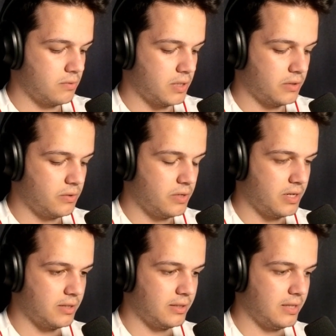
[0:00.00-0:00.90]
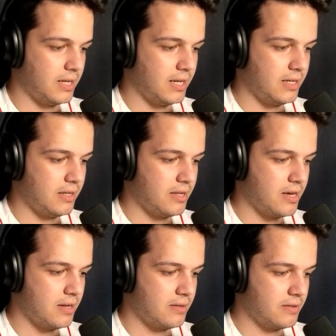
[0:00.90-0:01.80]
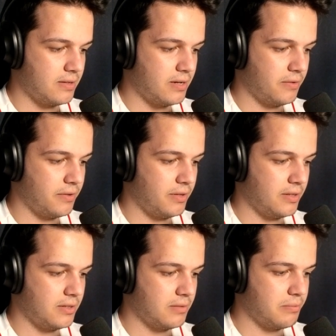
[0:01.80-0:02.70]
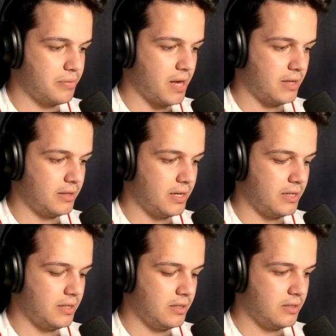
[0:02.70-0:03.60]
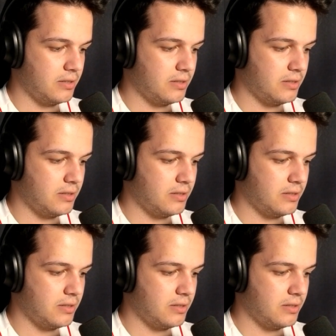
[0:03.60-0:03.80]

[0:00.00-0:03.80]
I'll go ahead and lightning that. I don't think that's a bad lightning.